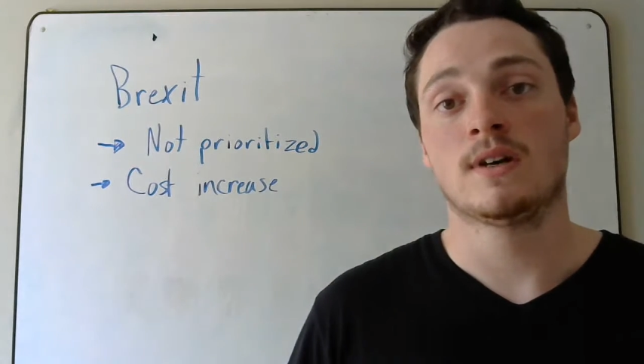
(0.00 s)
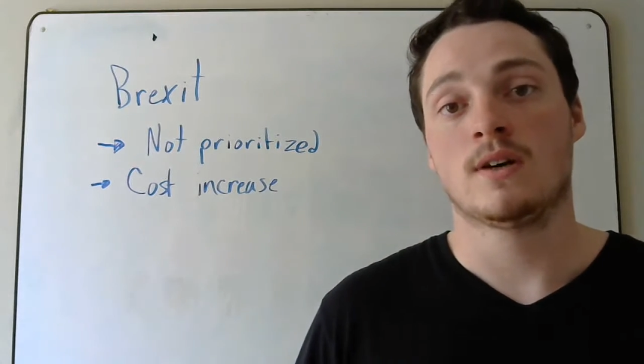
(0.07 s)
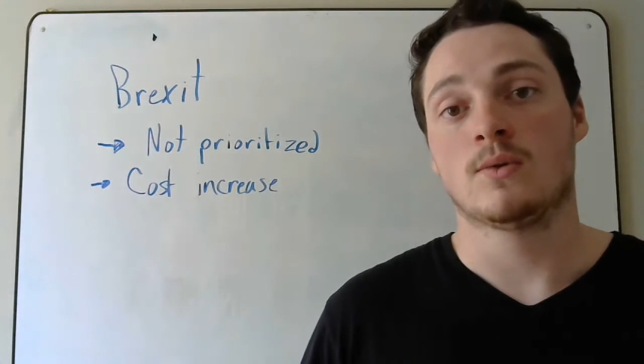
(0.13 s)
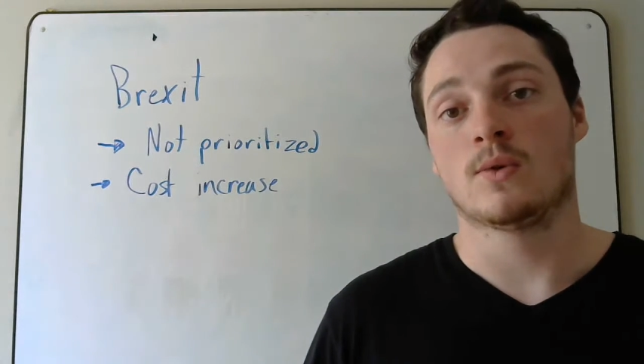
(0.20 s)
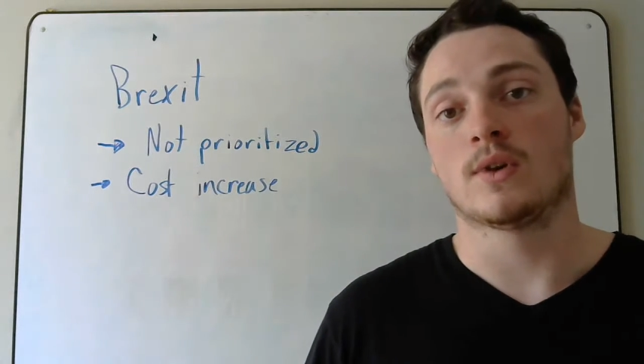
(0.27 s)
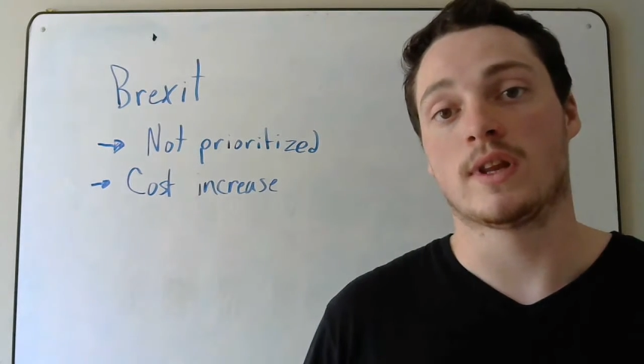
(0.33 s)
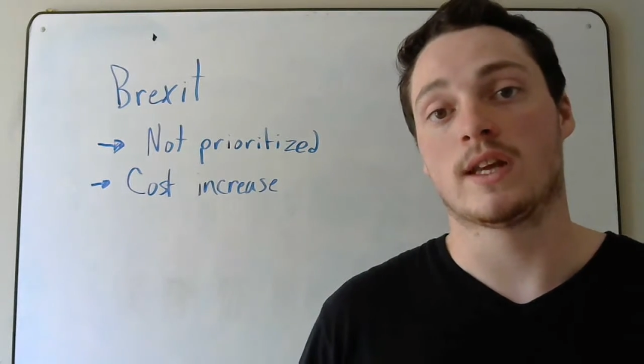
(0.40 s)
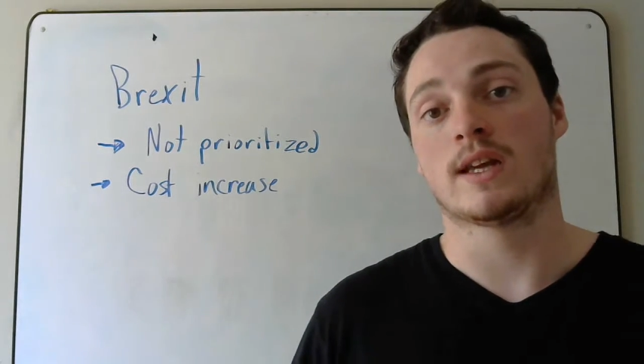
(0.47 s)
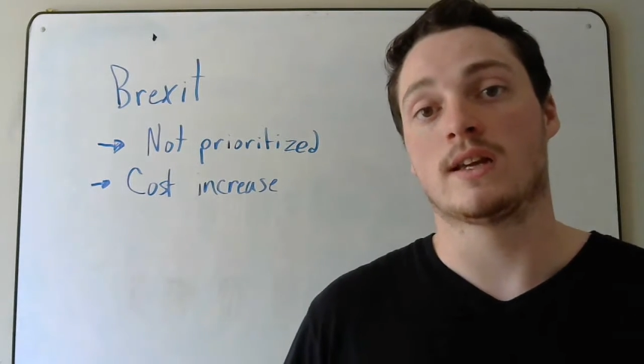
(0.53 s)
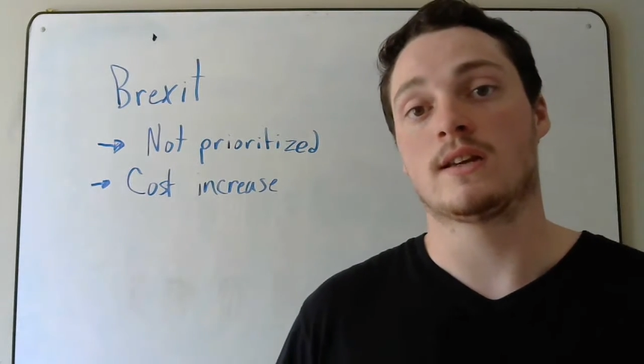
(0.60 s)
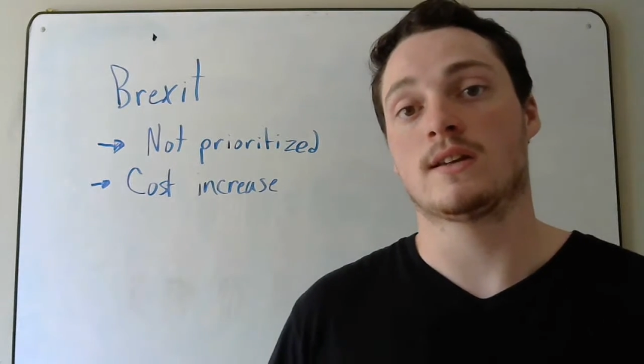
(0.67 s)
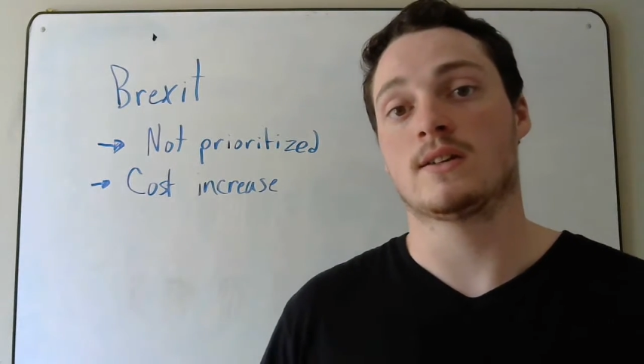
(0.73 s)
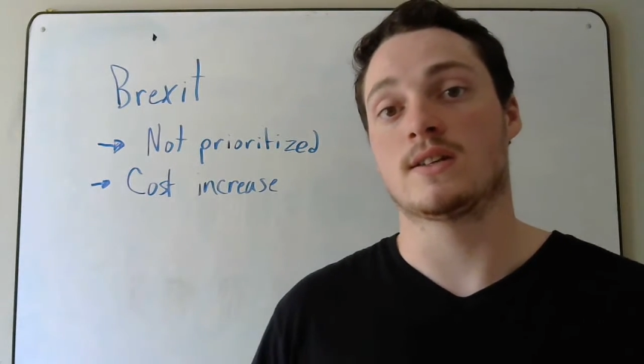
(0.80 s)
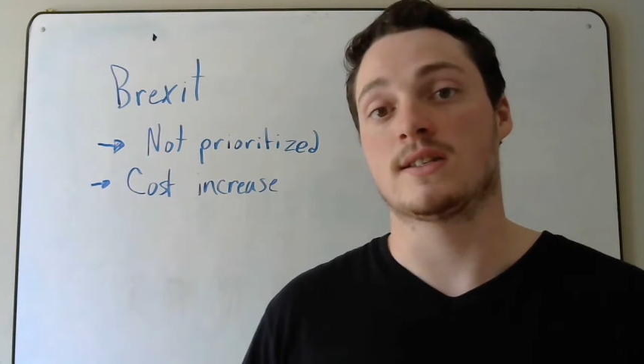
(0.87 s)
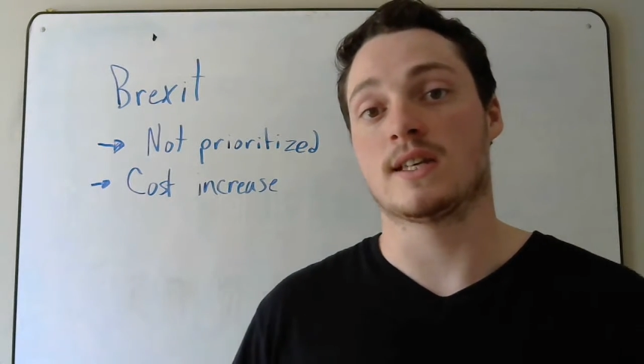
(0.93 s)
where
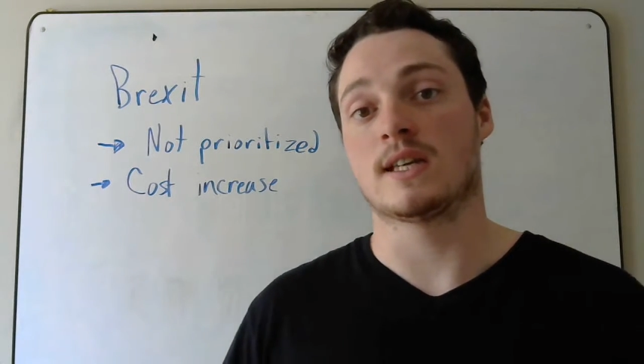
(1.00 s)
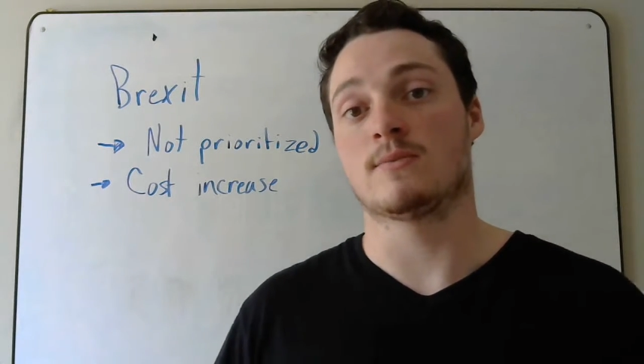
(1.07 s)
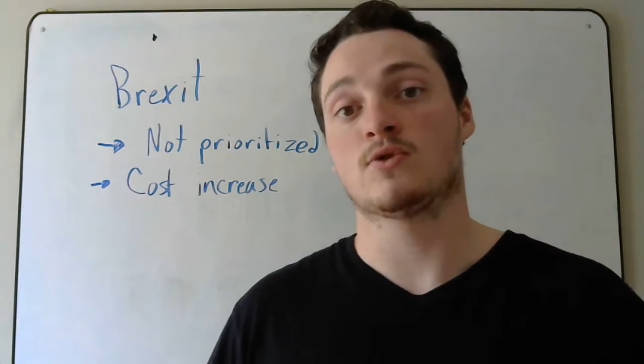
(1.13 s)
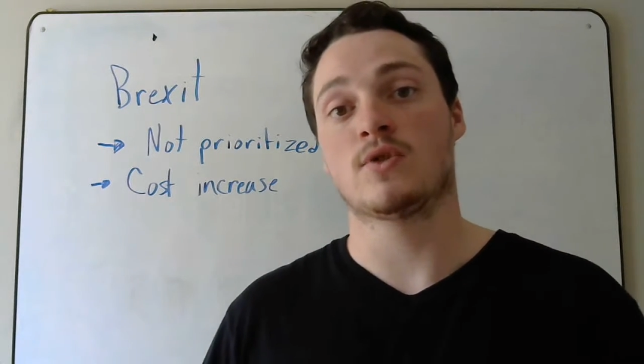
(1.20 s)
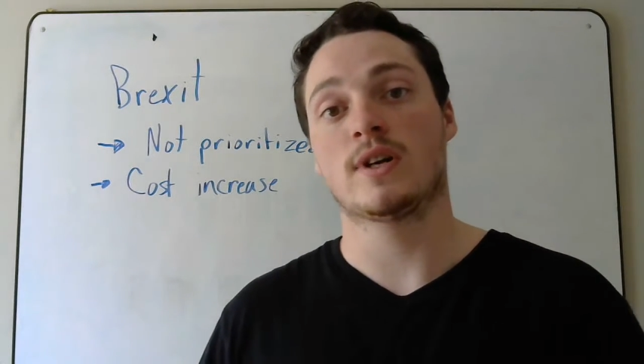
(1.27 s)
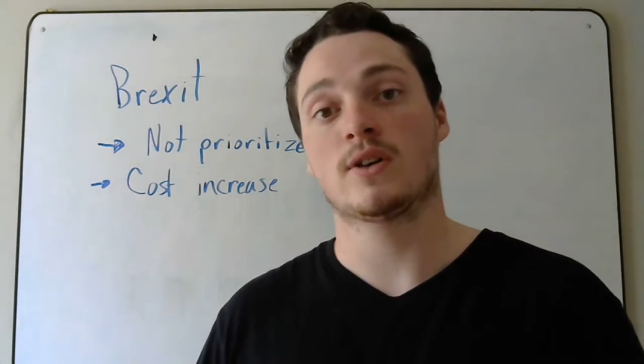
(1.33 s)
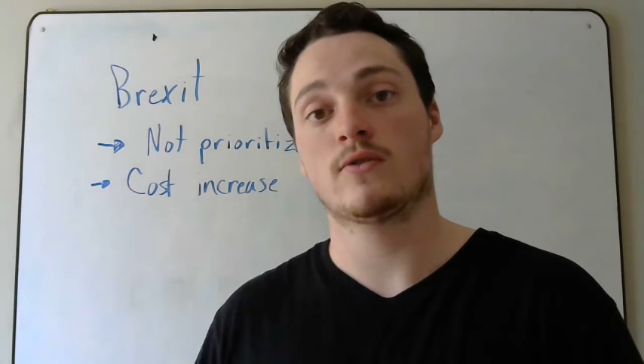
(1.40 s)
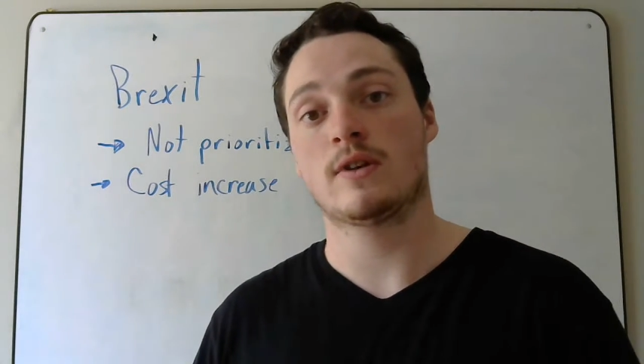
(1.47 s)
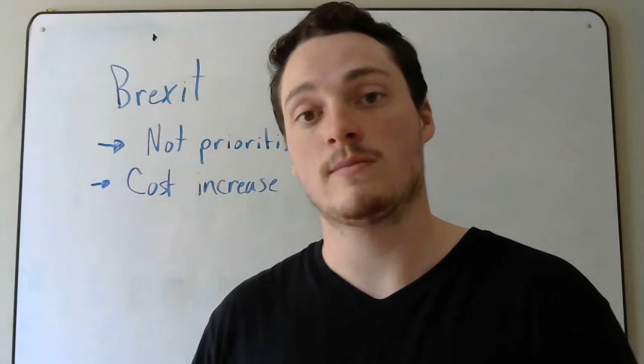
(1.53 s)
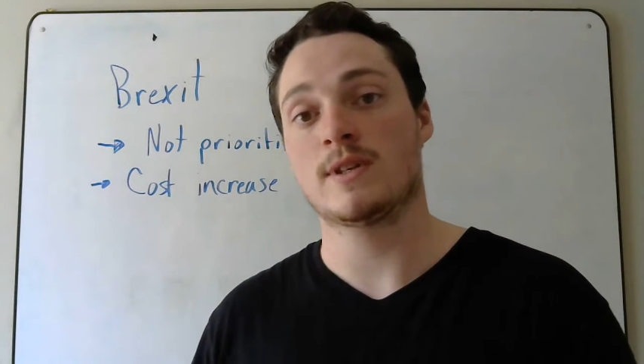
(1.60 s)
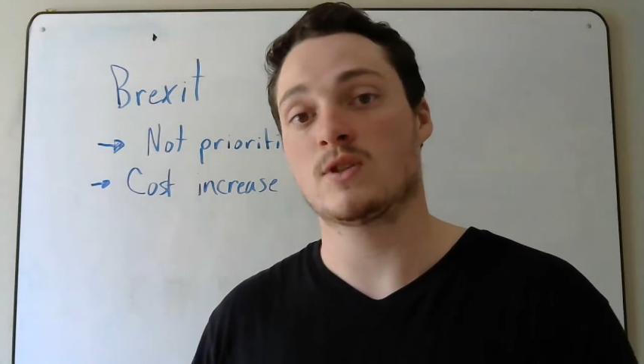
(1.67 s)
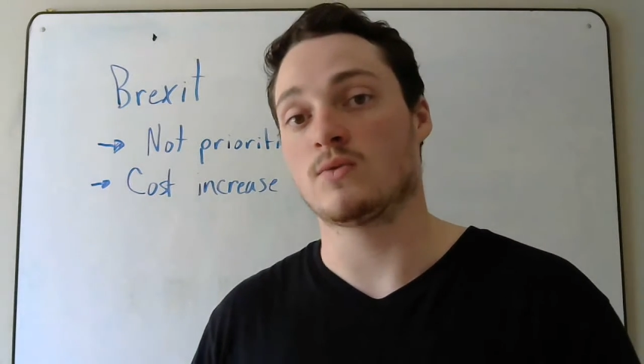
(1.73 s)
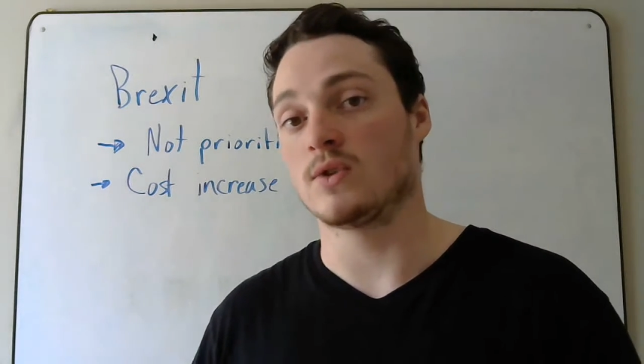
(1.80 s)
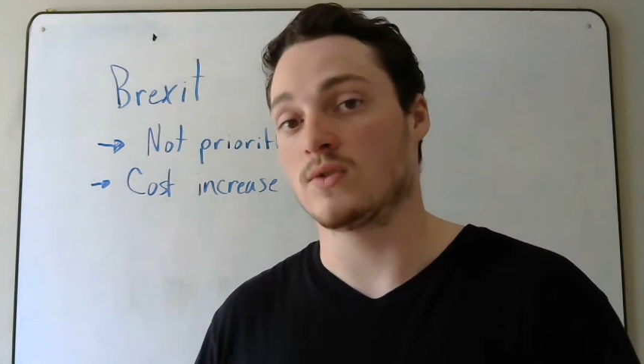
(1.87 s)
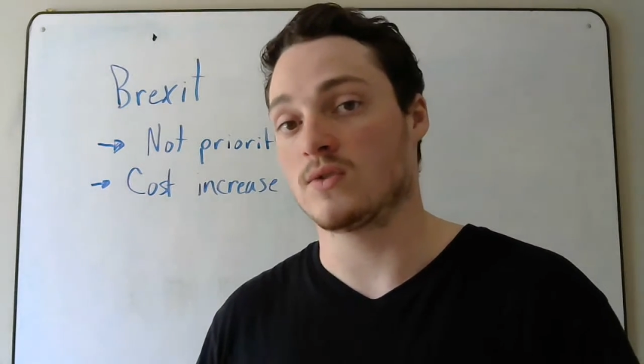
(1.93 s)
they could set up trade
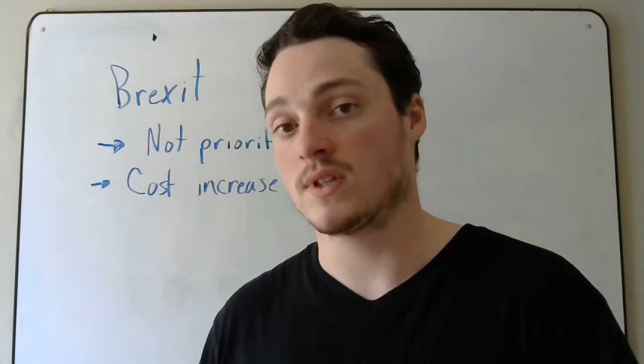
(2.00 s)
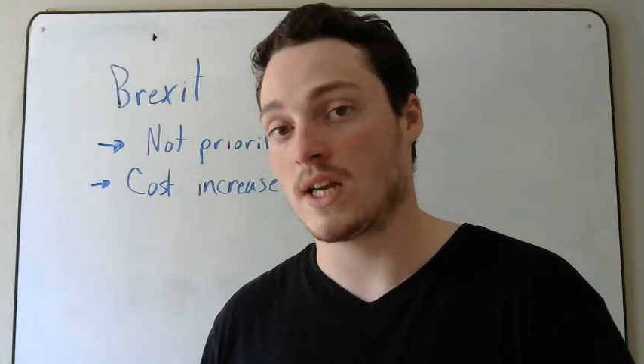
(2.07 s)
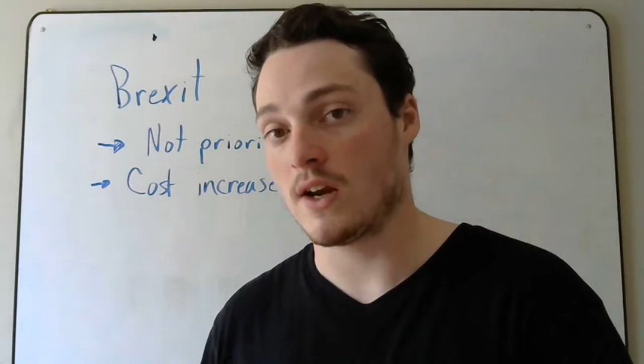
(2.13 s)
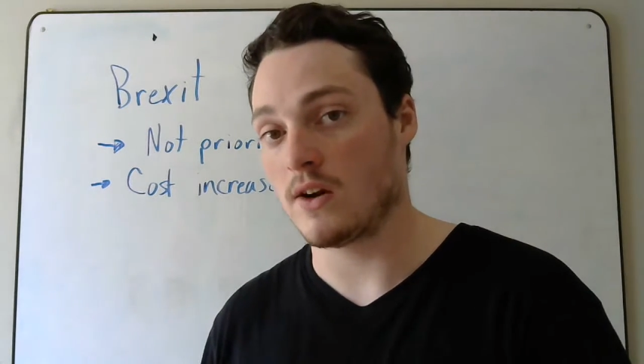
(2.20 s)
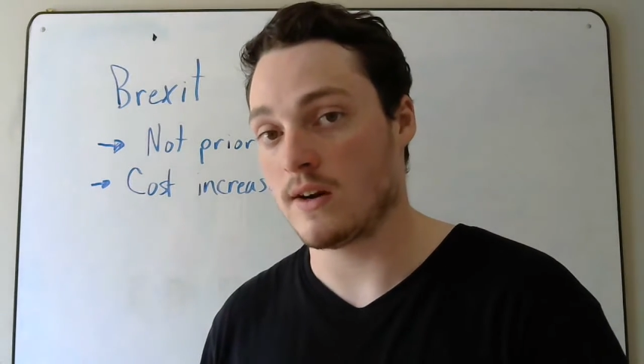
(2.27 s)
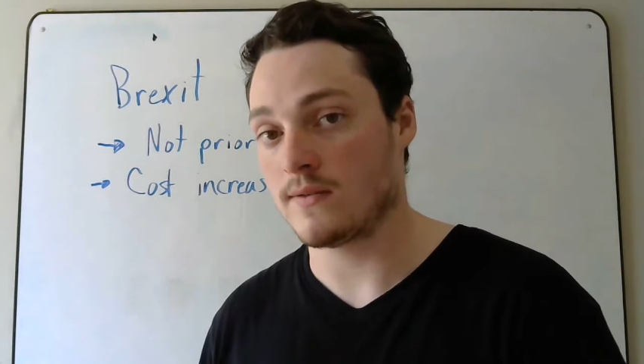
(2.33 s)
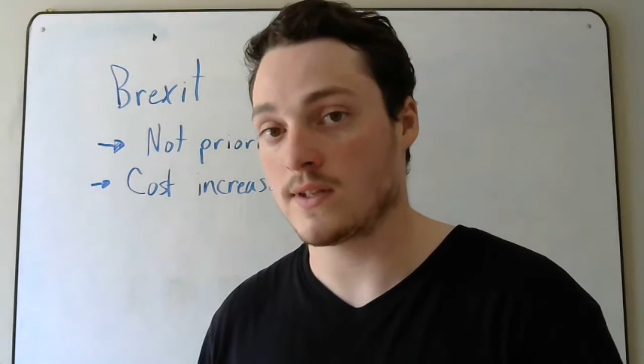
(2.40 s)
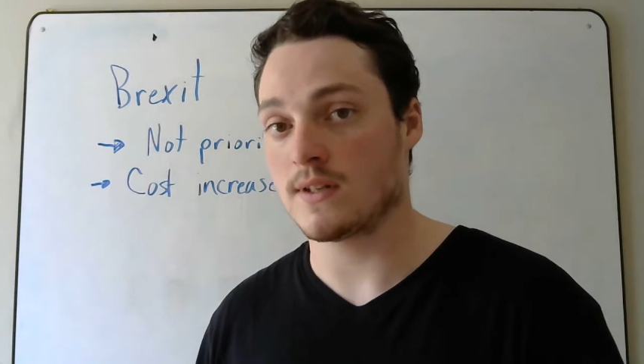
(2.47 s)
agreements, reduce tariffs,